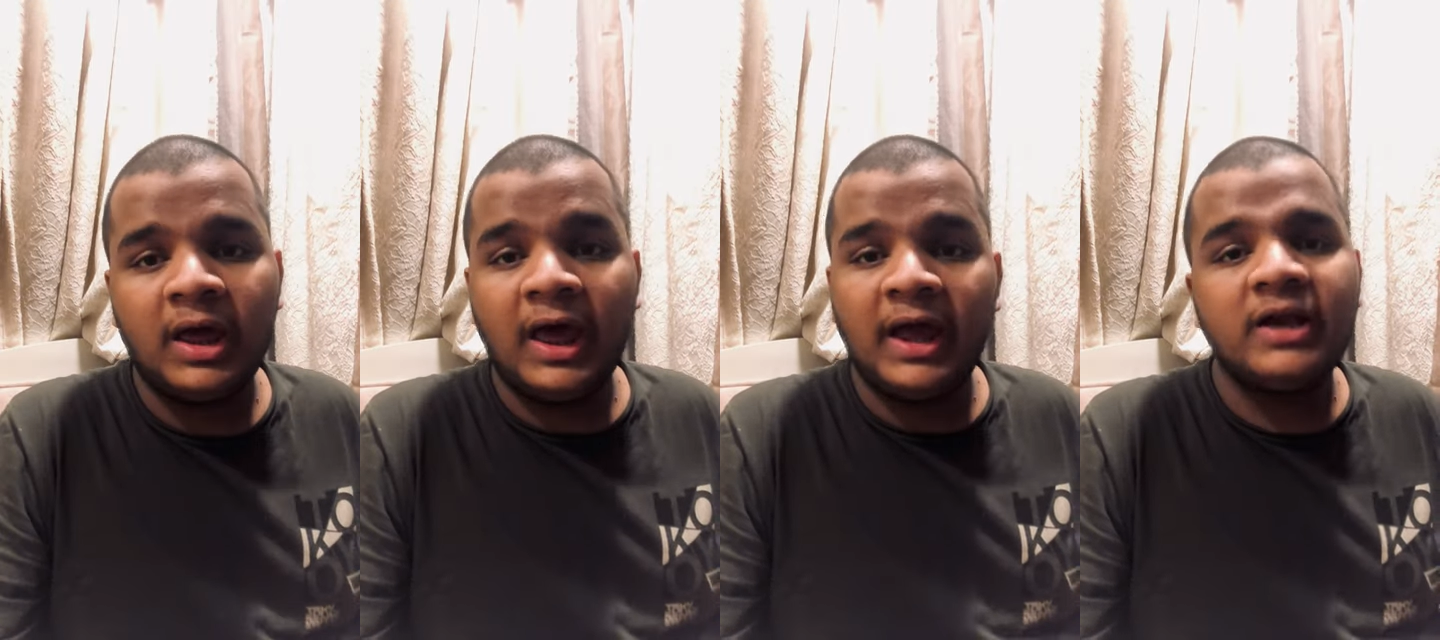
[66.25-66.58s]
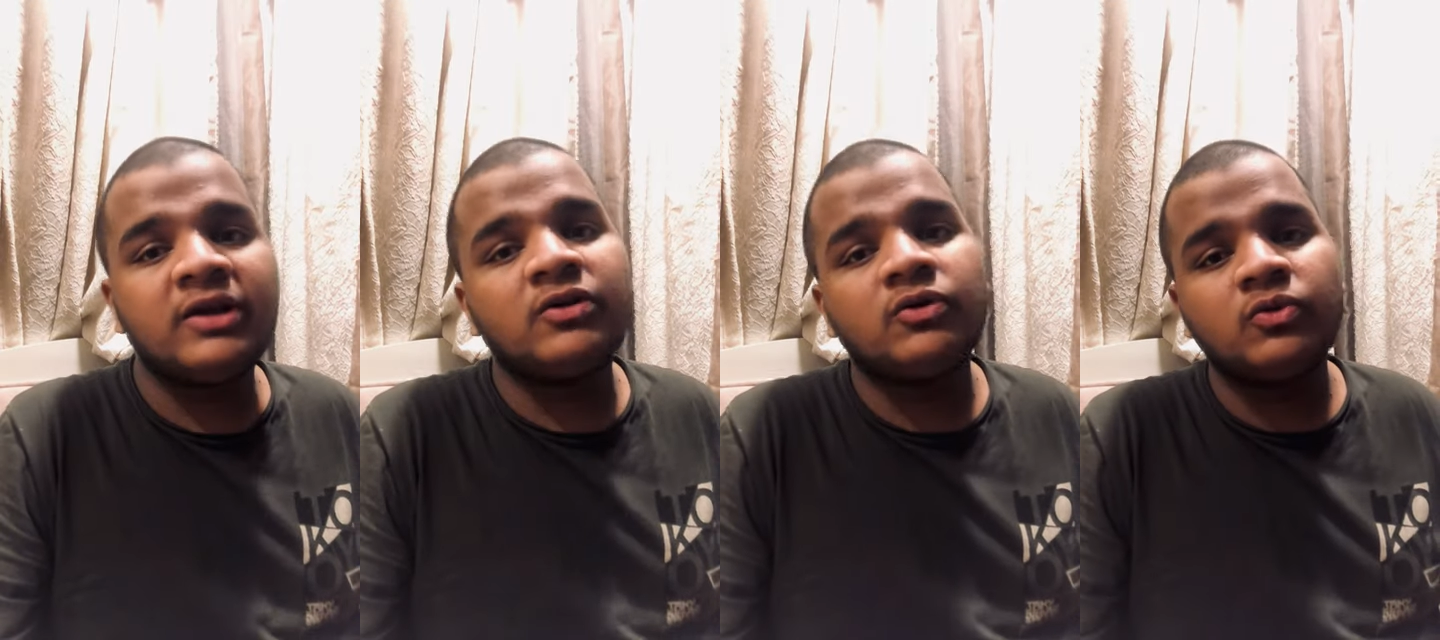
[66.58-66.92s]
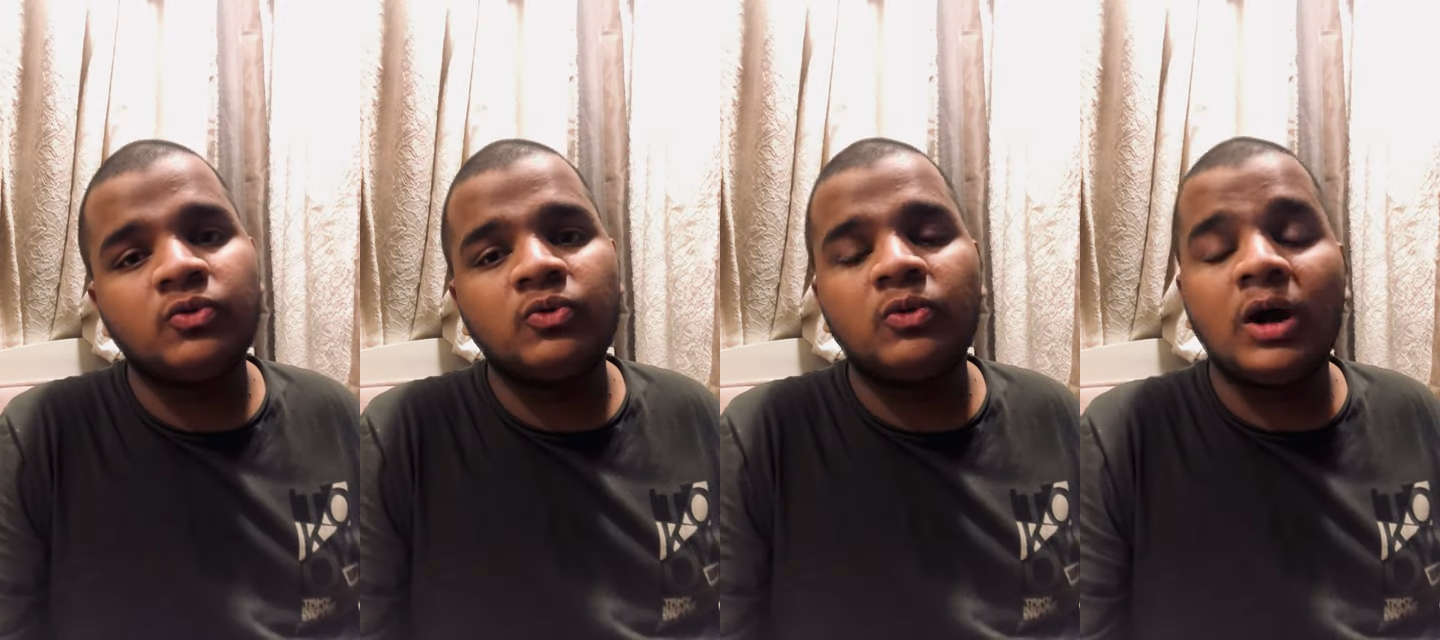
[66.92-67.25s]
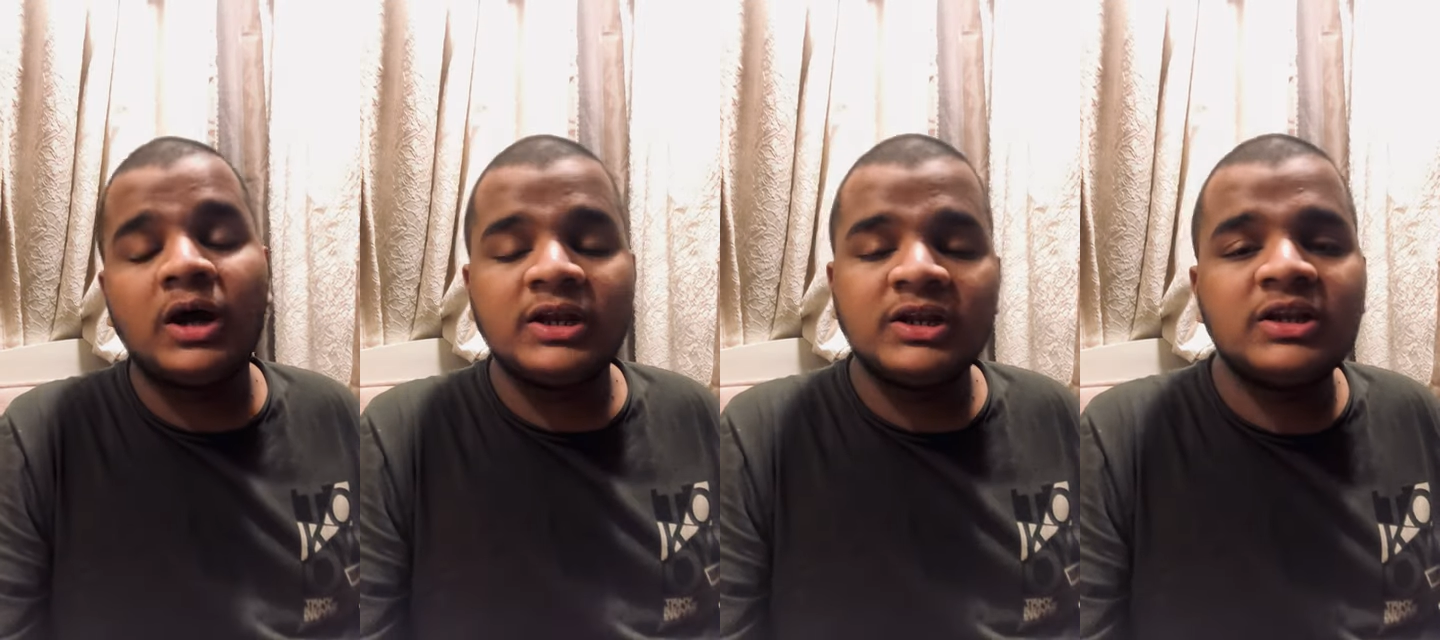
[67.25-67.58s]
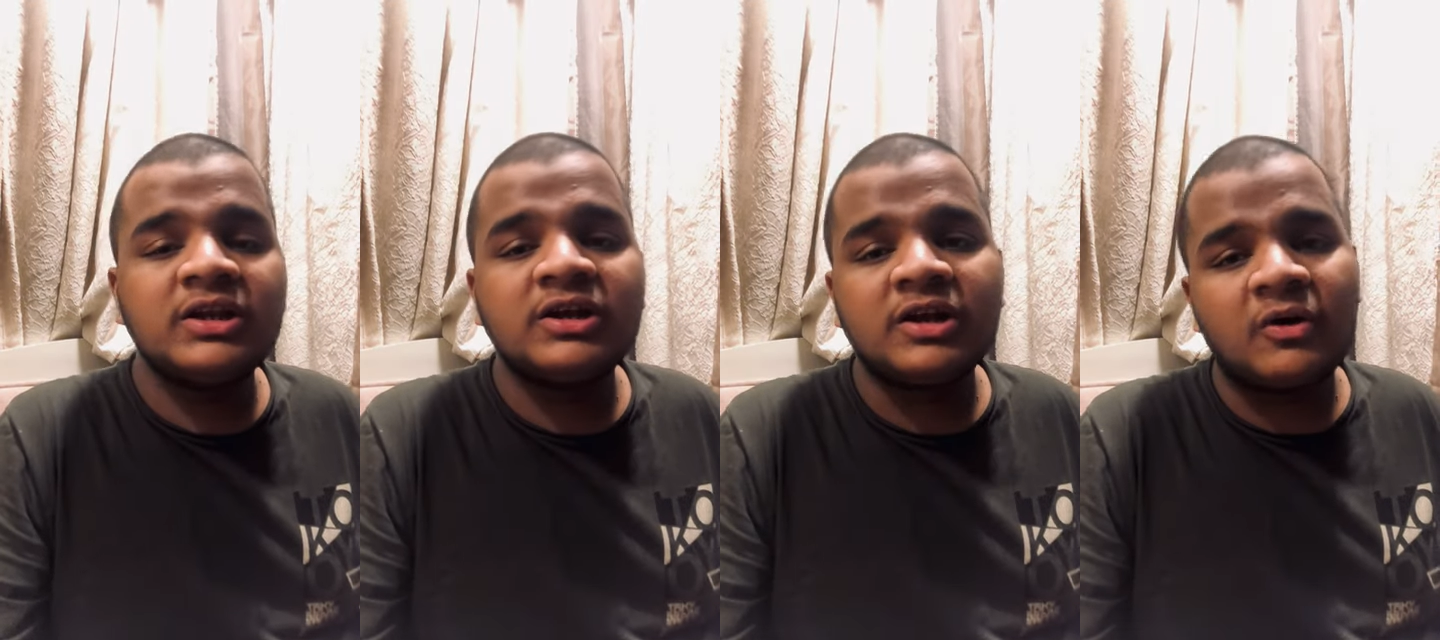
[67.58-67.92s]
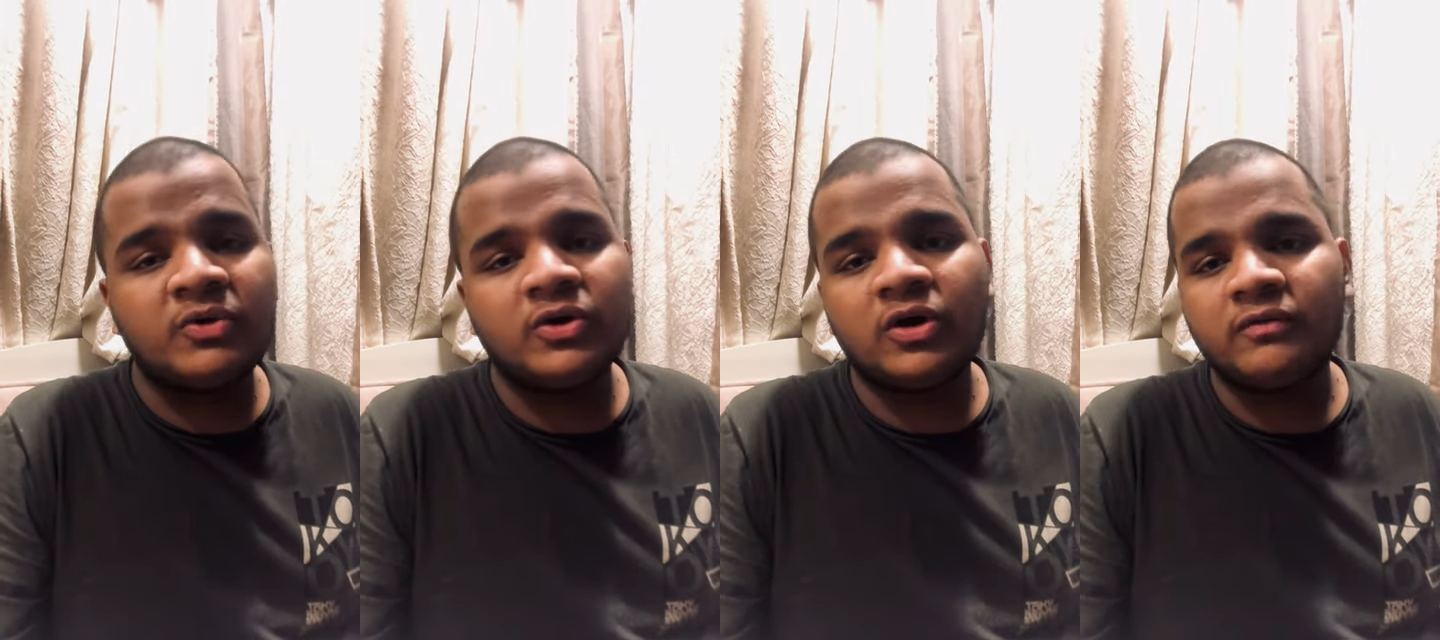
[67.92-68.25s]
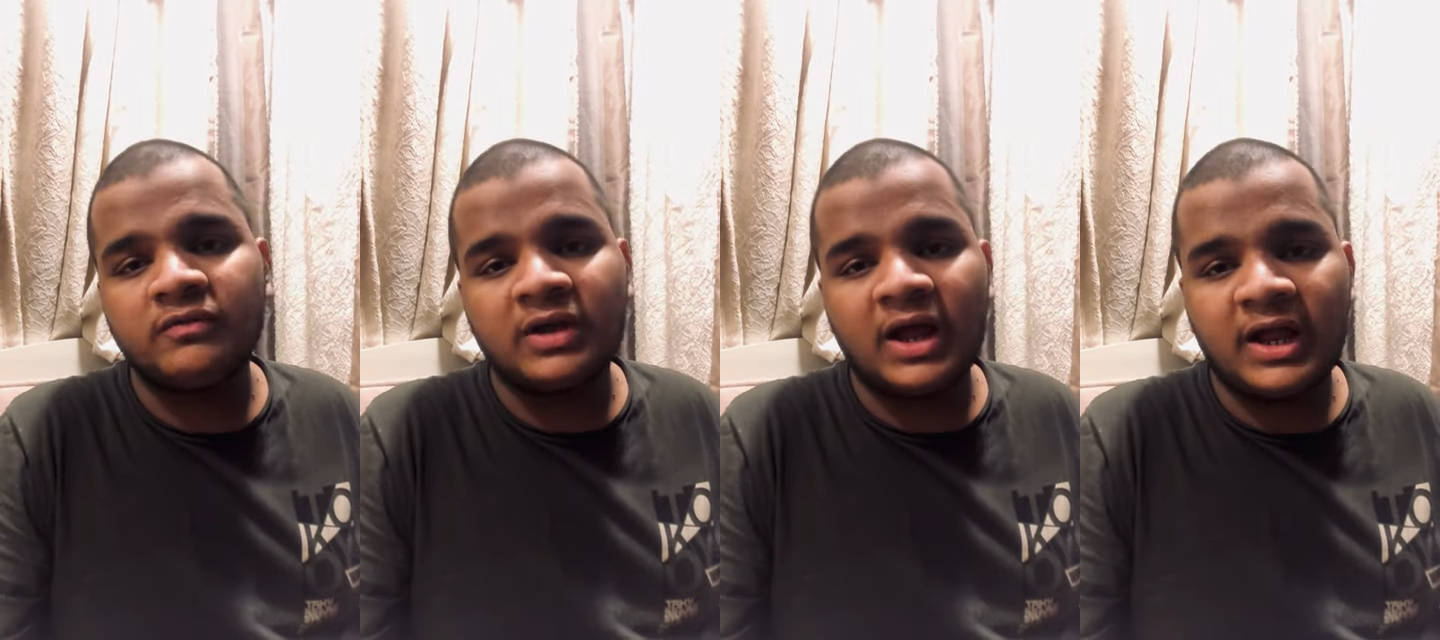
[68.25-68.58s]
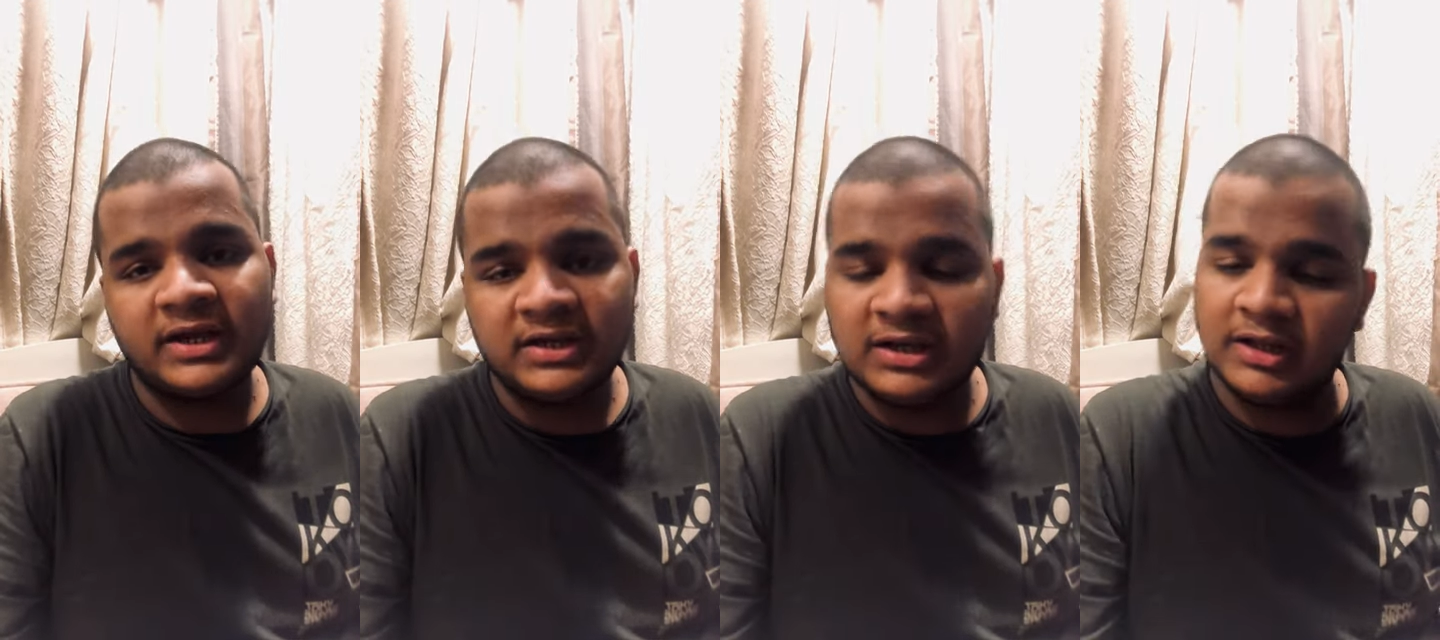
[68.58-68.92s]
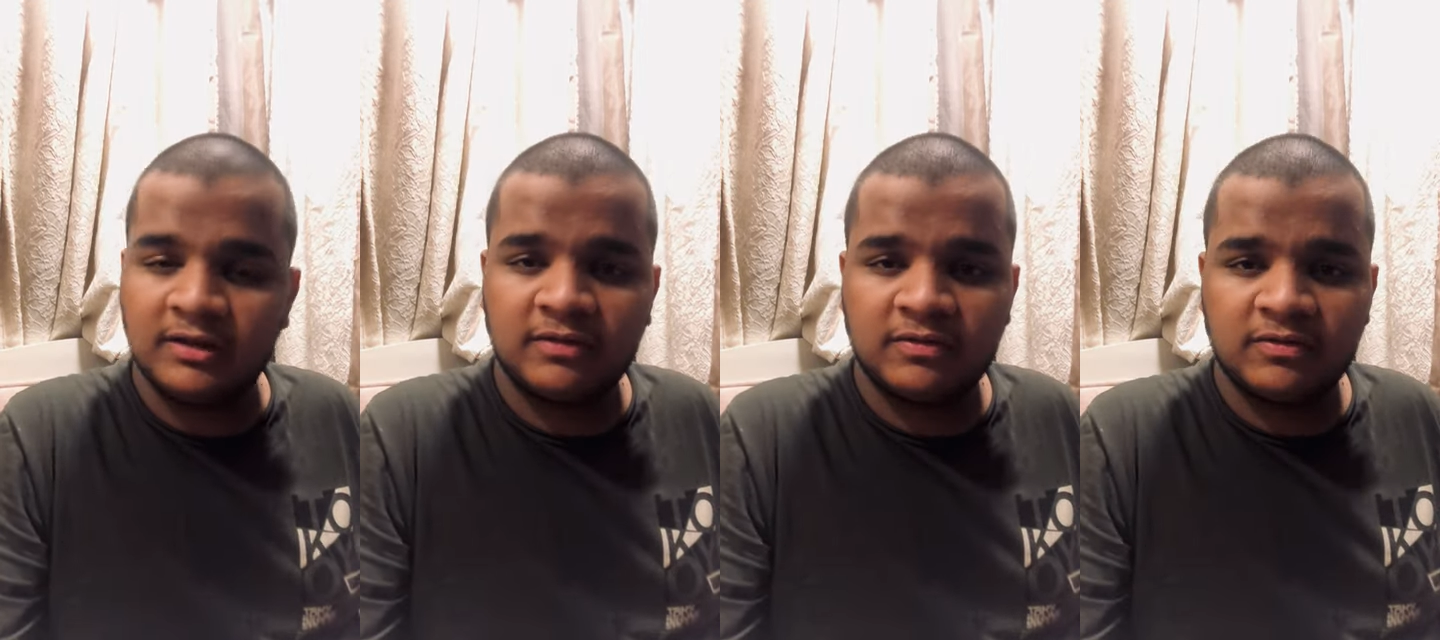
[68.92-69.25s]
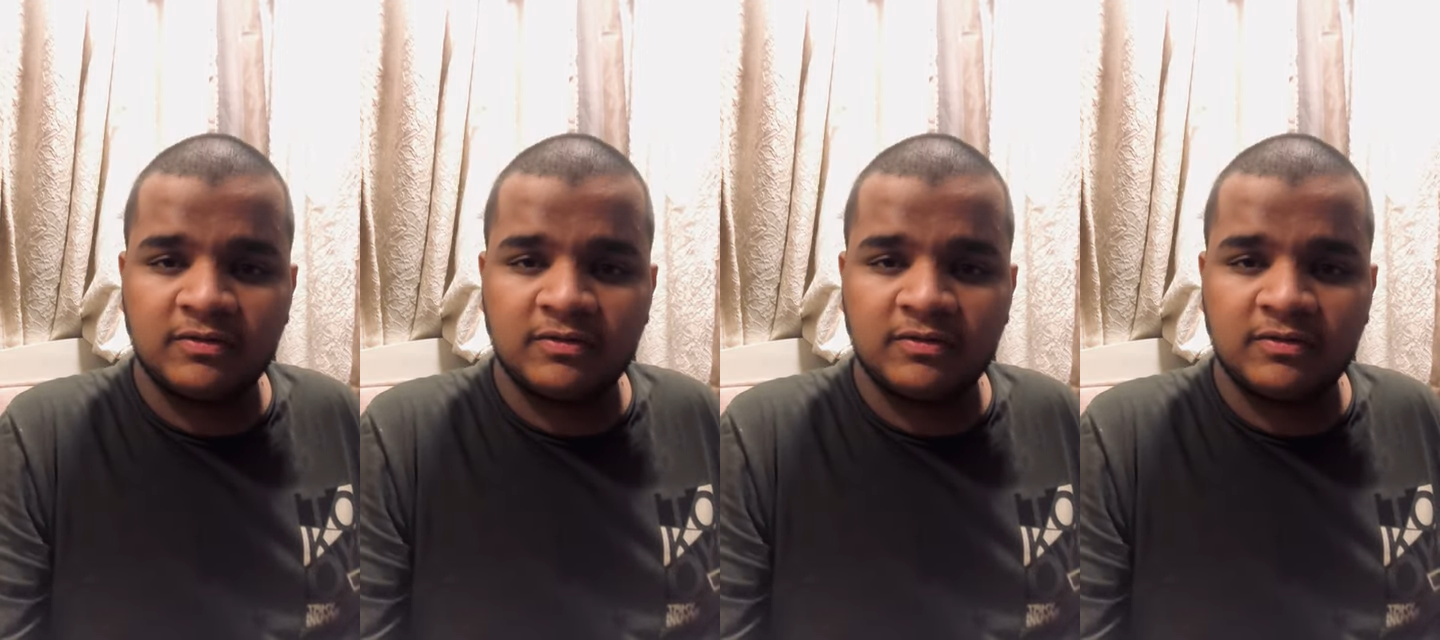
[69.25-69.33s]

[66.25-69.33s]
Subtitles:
and do another round of that things.